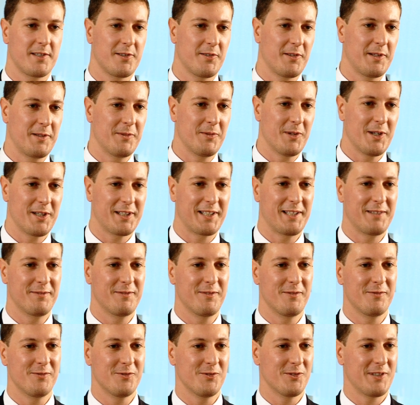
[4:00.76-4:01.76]
because you're only working
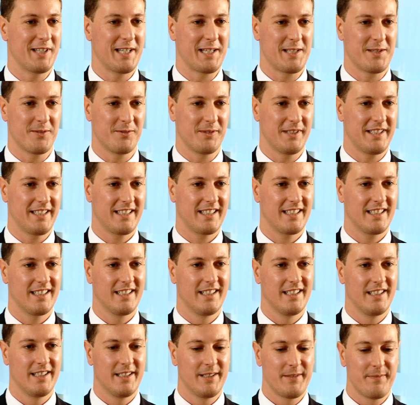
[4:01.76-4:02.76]
for 4 days a week.
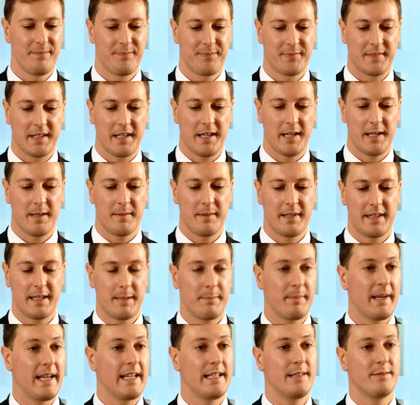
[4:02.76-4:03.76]
And
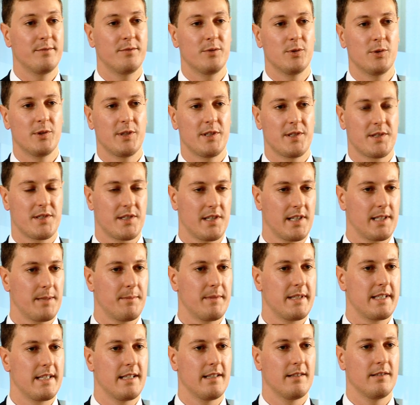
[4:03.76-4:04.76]
they pay for your study
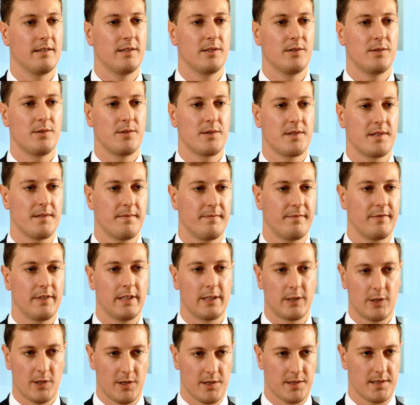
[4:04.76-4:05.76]
materials and for
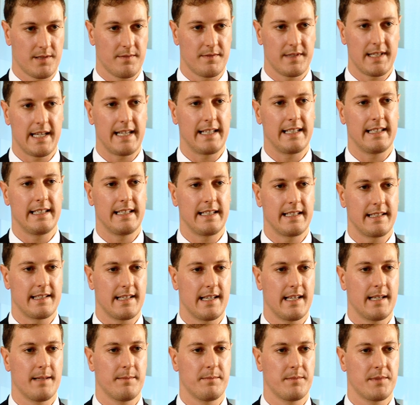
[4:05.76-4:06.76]
the cost of taking the
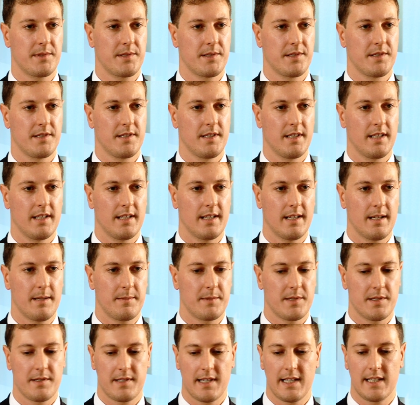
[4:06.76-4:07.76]
exams.
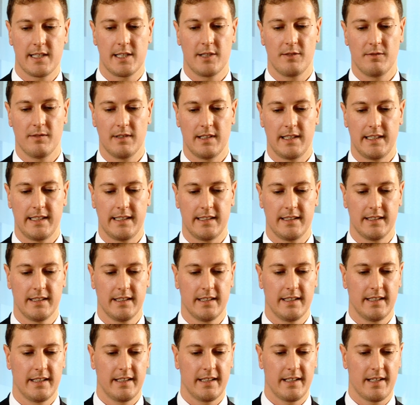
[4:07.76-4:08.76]
So it's actually really,
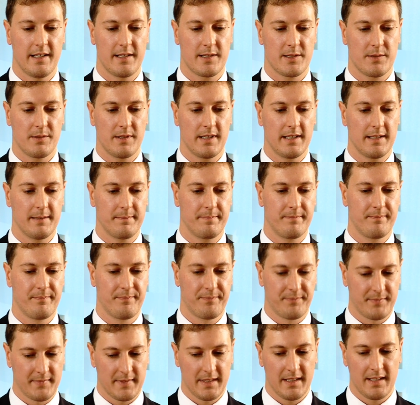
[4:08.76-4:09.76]
you know, it's quite
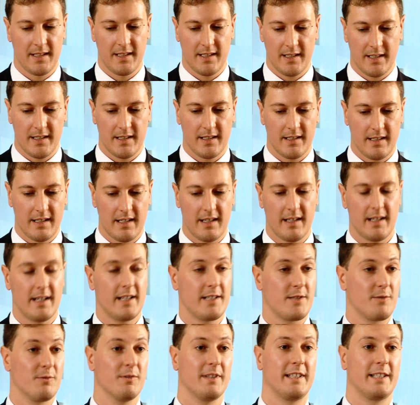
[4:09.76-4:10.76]

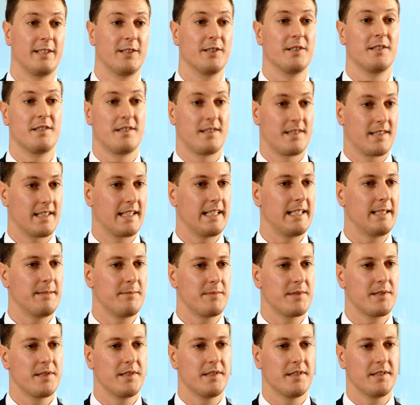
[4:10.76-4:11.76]
a really good
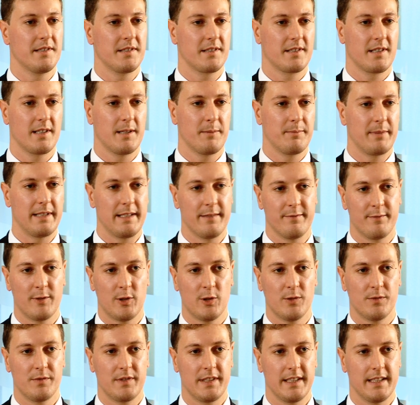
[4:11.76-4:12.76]
scheme to kind of be
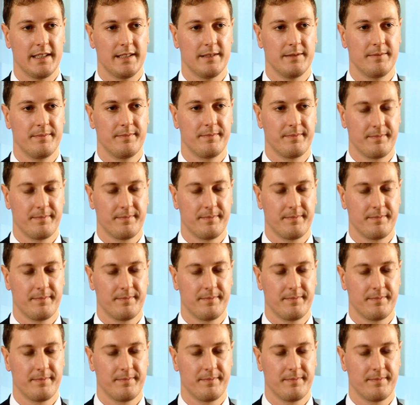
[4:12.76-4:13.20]
involved in.